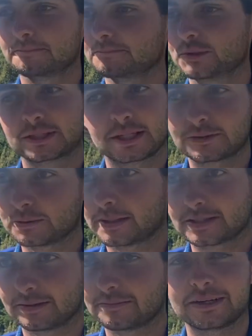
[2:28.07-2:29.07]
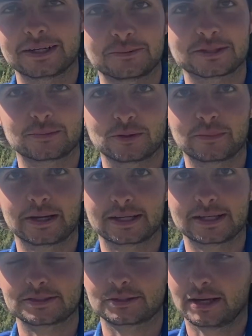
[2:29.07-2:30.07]
Just hit it to about 10 feet and was able to make it.
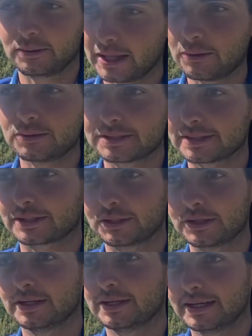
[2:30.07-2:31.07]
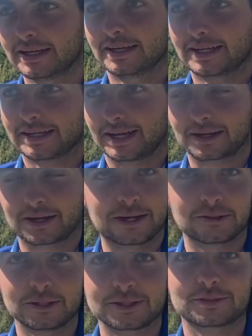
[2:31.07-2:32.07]
And so that was a good kind of
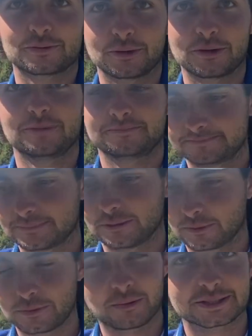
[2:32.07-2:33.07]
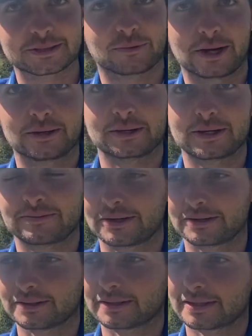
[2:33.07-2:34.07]
catalyst for the rest of the round, I
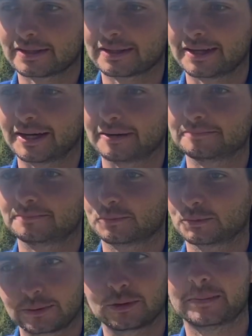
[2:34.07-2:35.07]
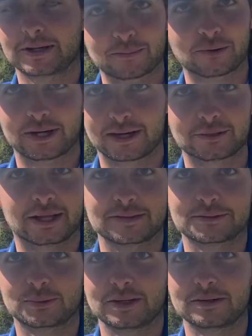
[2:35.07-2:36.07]
felt. And was able to make a birdie after that on
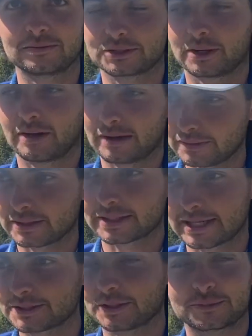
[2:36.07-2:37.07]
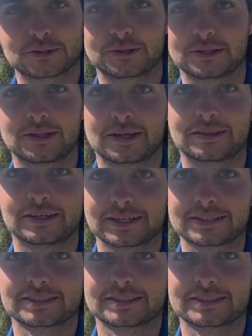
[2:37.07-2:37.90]
12. And so I felt like that jump-started a lot of things.